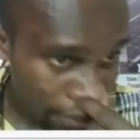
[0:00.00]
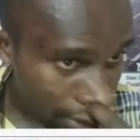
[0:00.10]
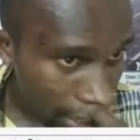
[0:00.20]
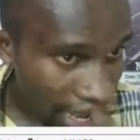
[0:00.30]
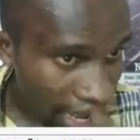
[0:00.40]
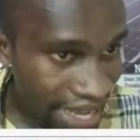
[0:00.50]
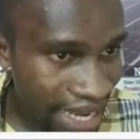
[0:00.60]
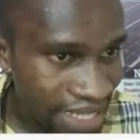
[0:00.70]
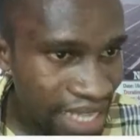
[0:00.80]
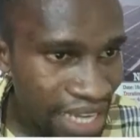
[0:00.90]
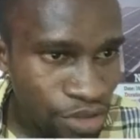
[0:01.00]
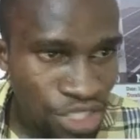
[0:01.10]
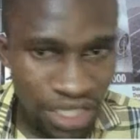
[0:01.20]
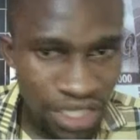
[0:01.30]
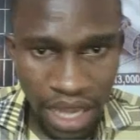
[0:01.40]
I can decide to change
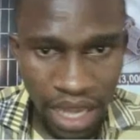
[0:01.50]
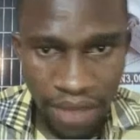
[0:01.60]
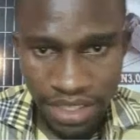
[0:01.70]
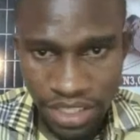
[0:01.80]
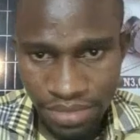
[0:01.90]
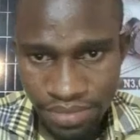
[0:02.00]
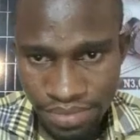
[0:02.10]
the direction.